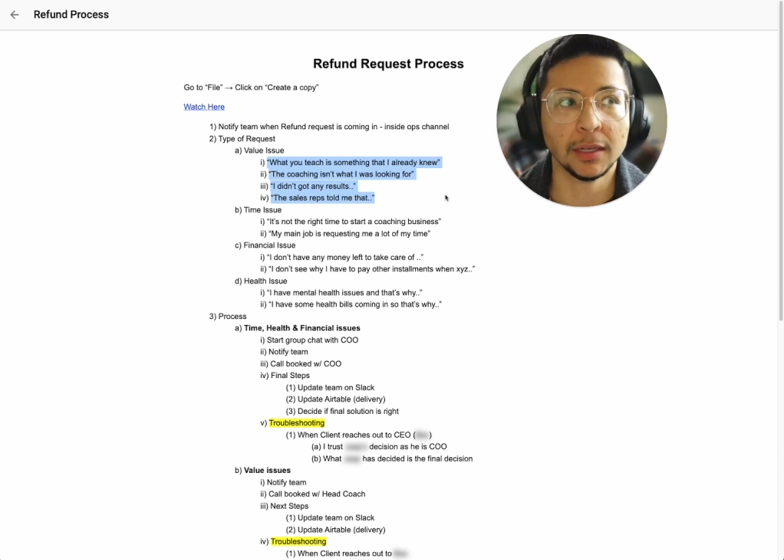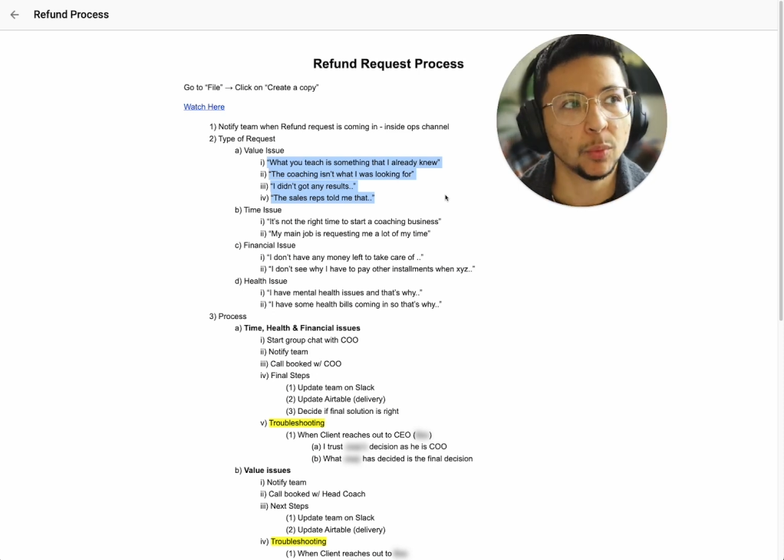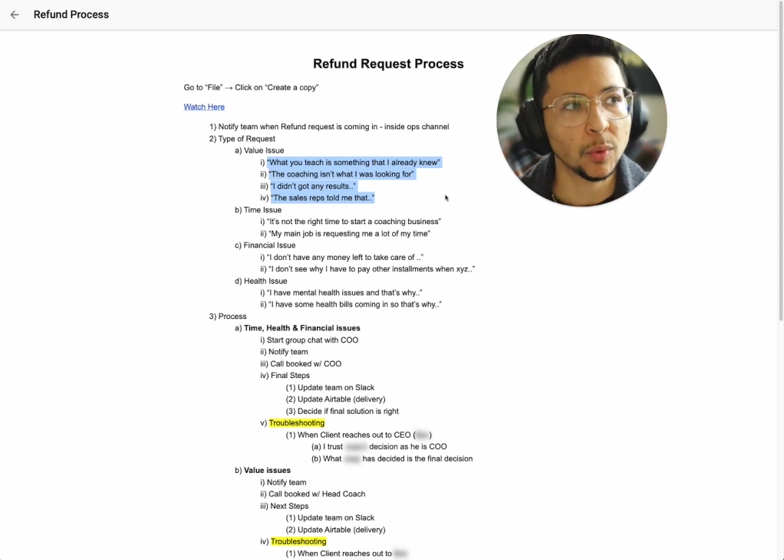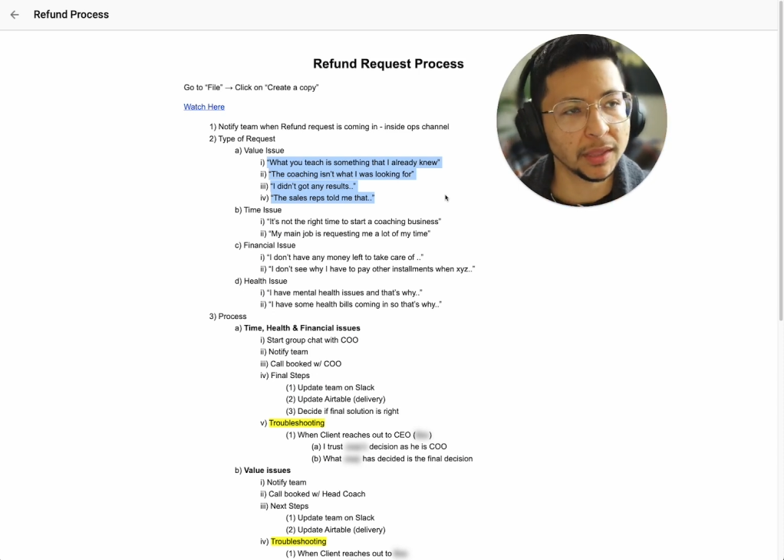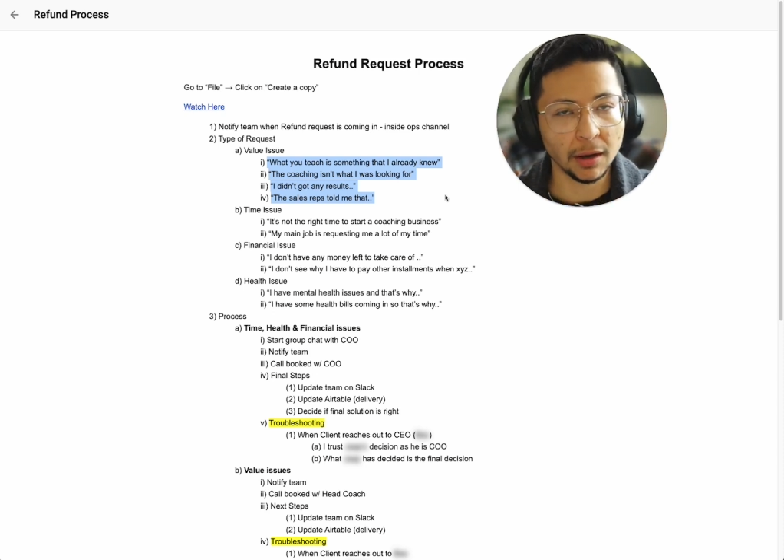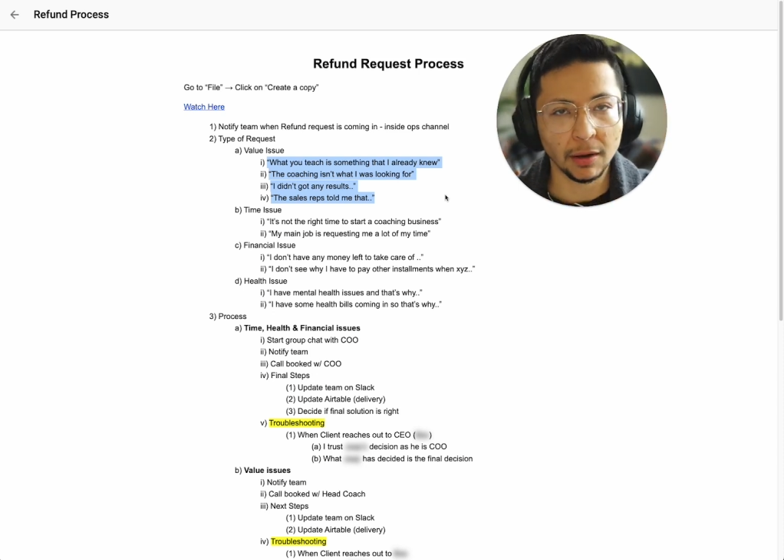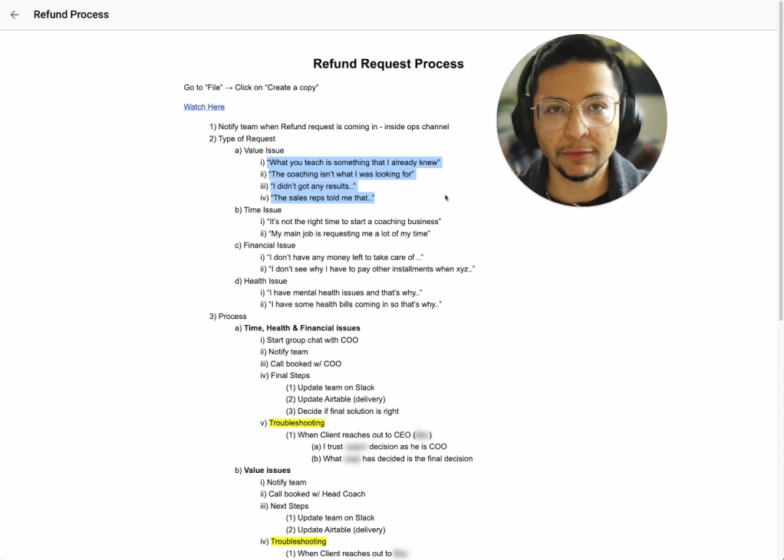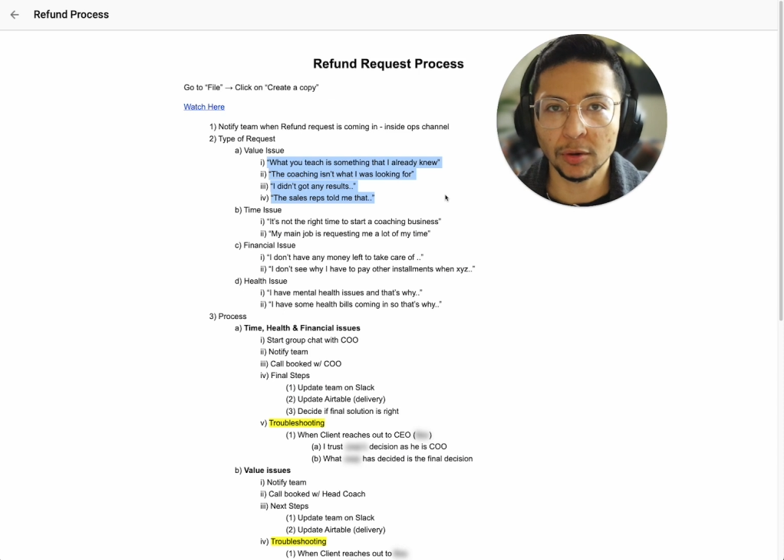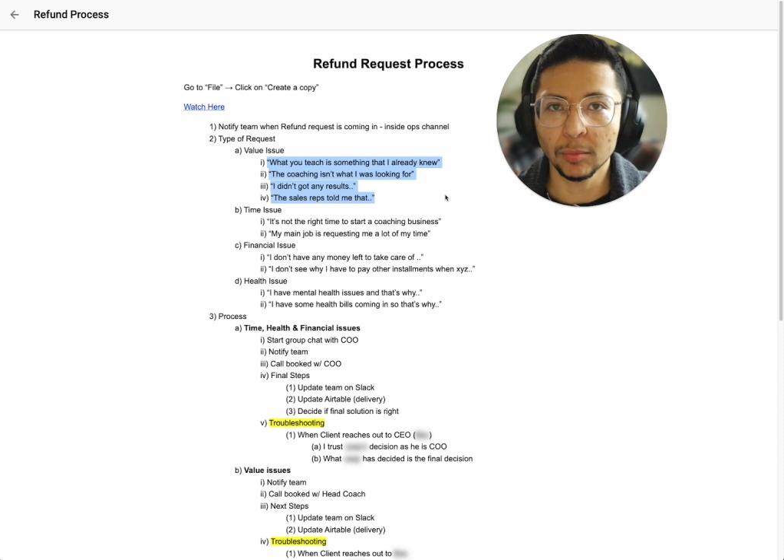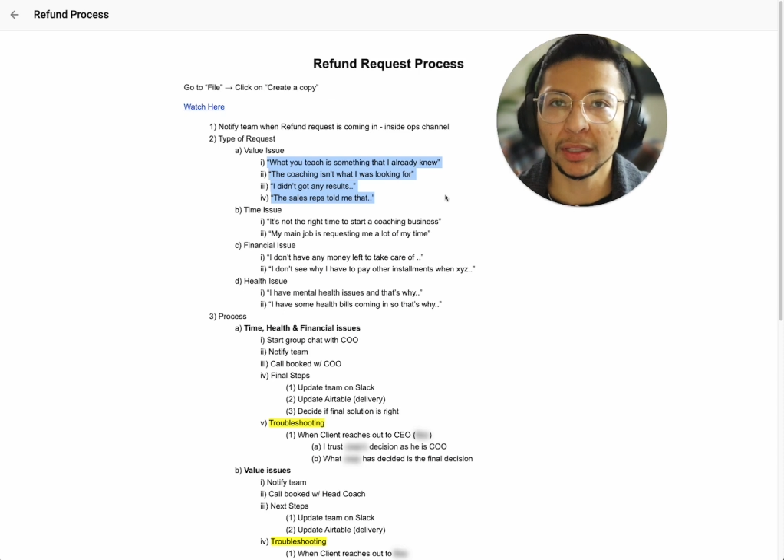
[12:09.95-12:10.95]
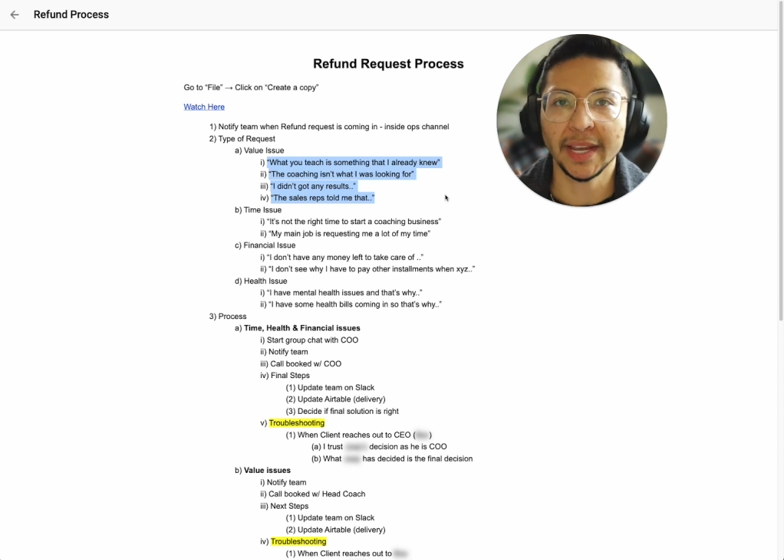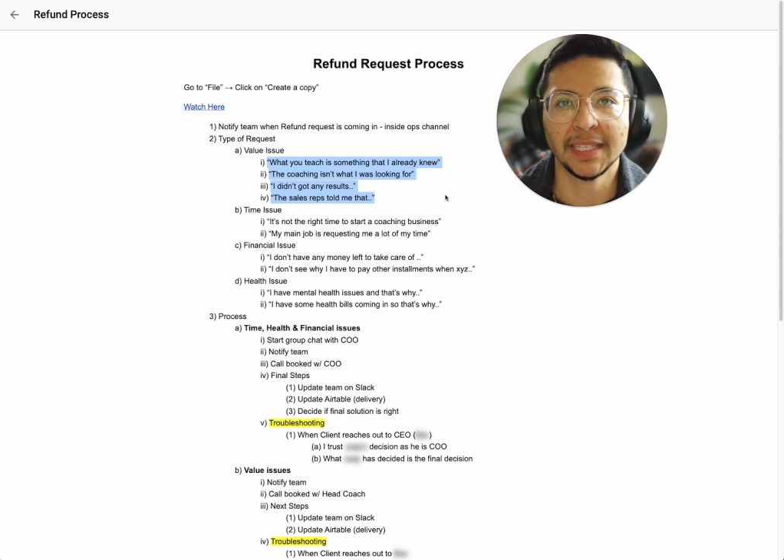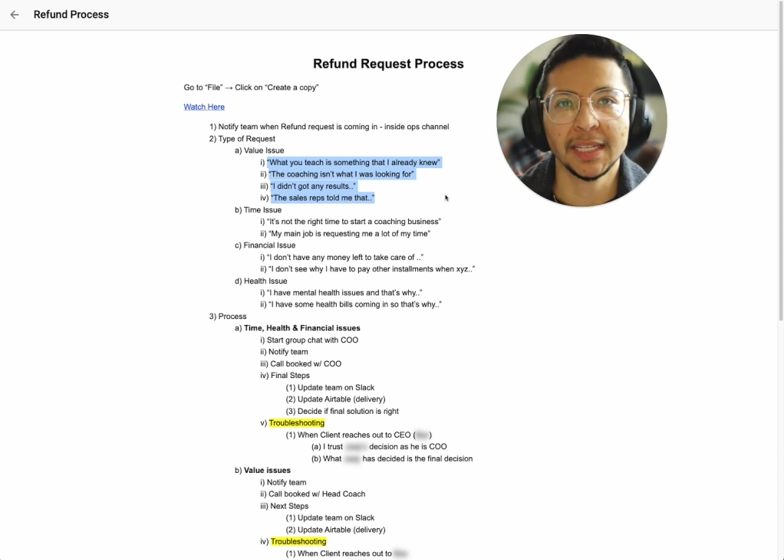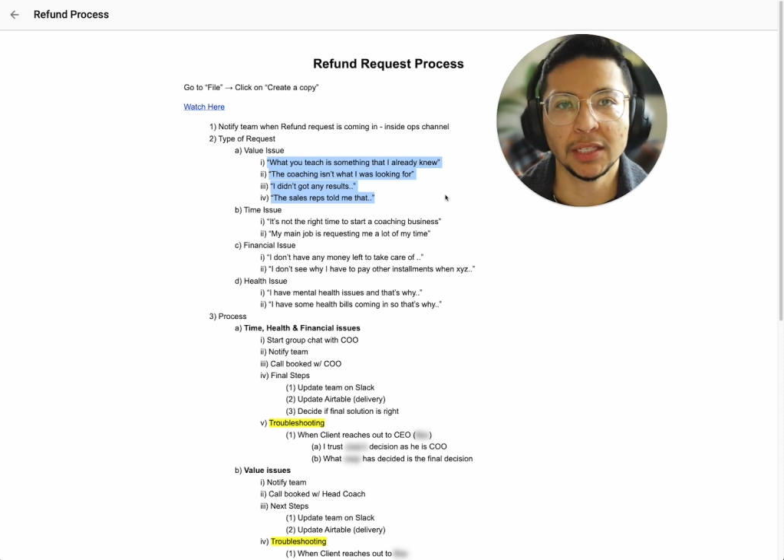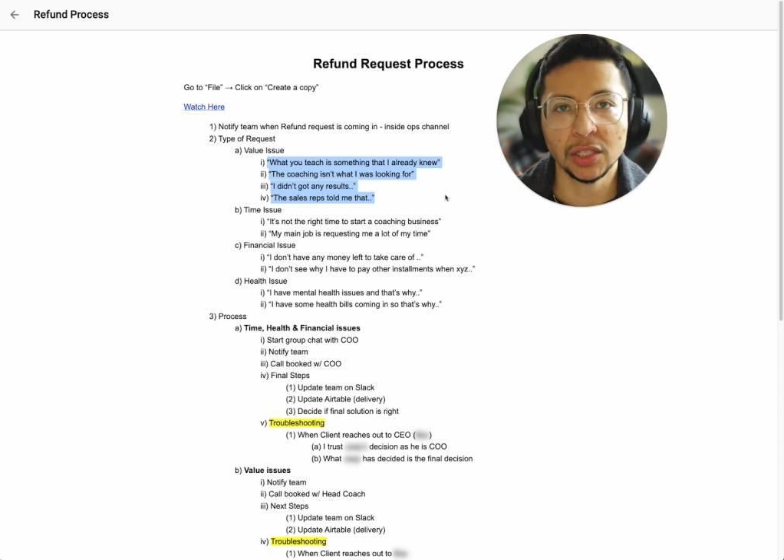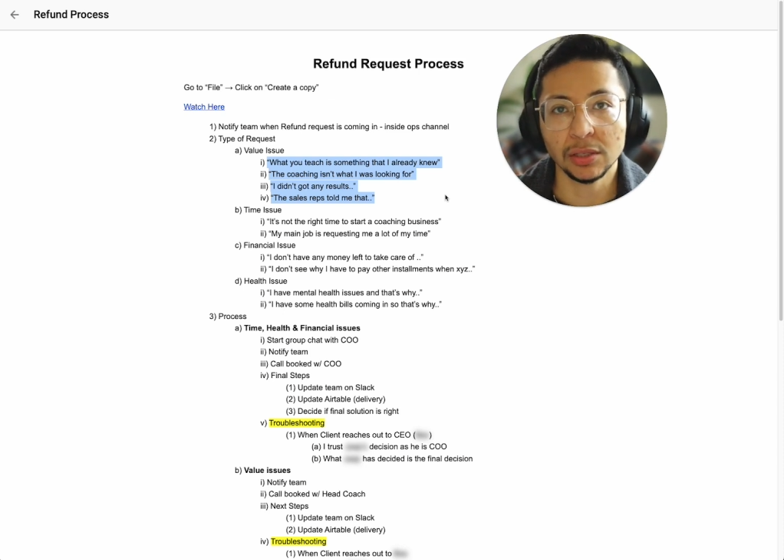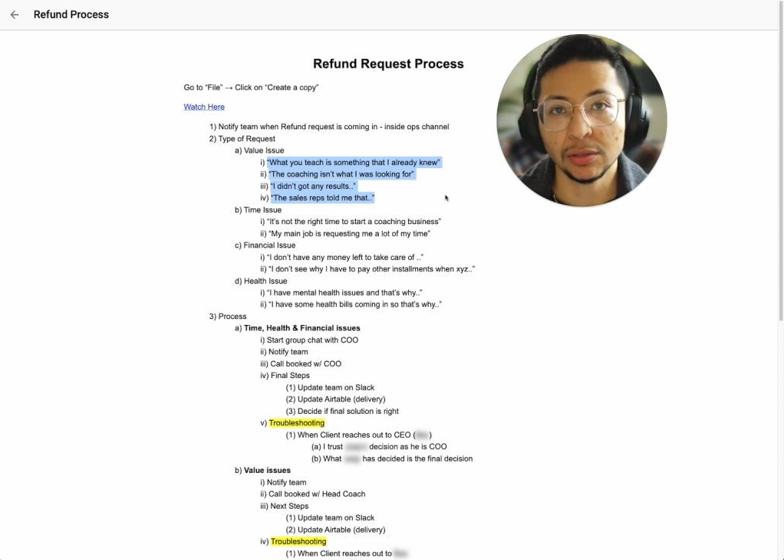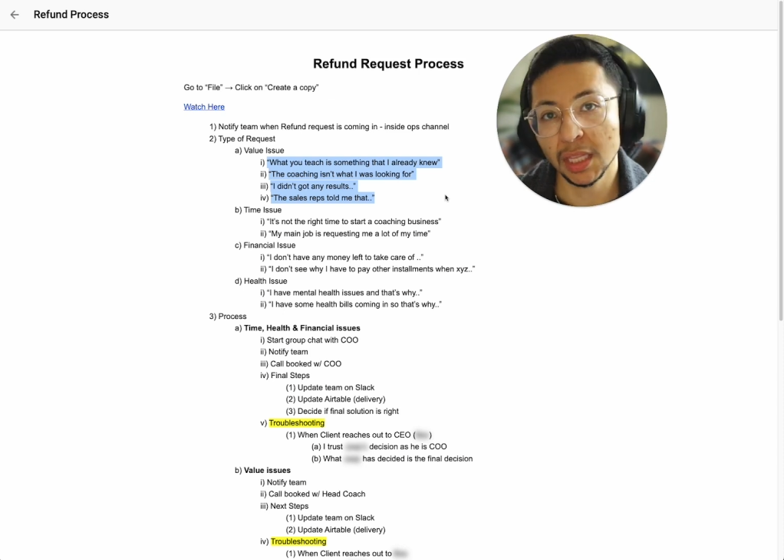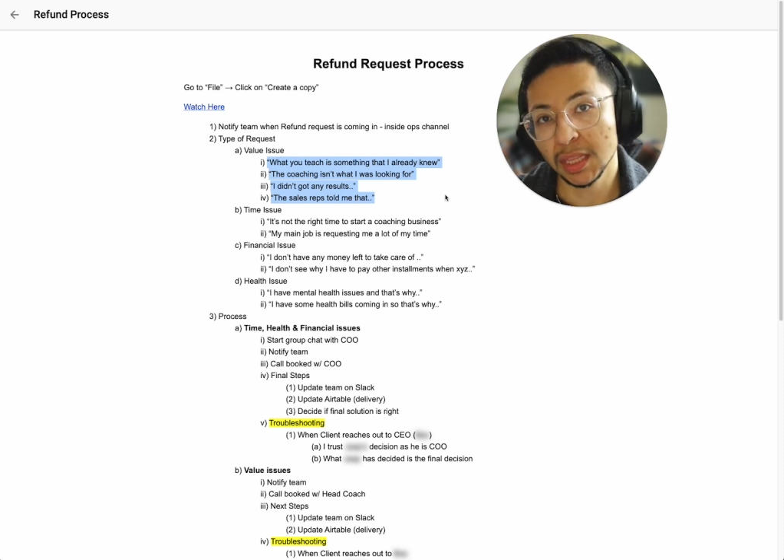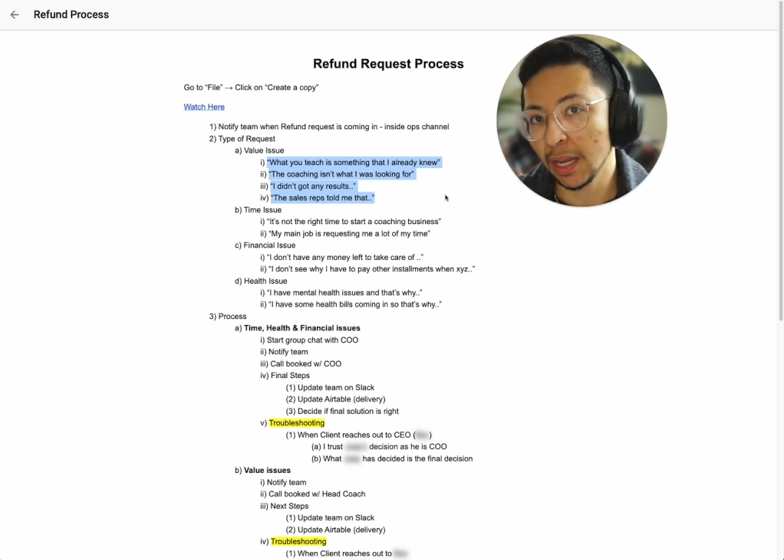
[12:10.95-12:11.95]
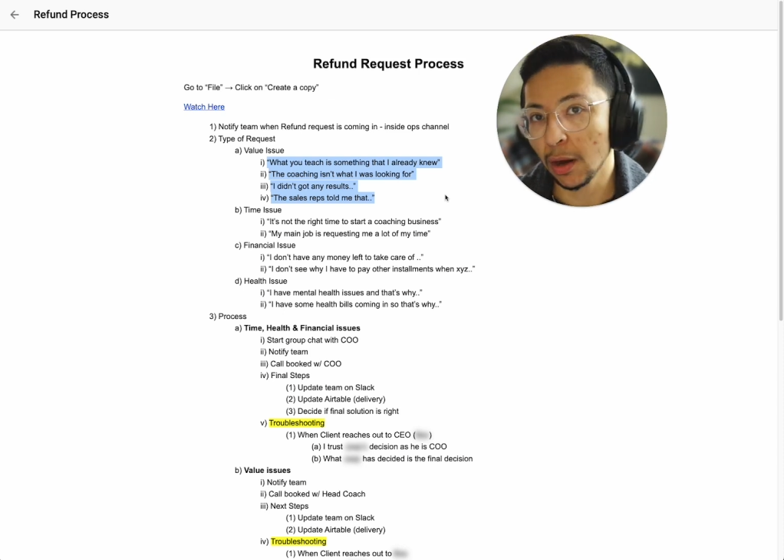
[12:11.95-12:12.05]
when they are verbalizing to you that they are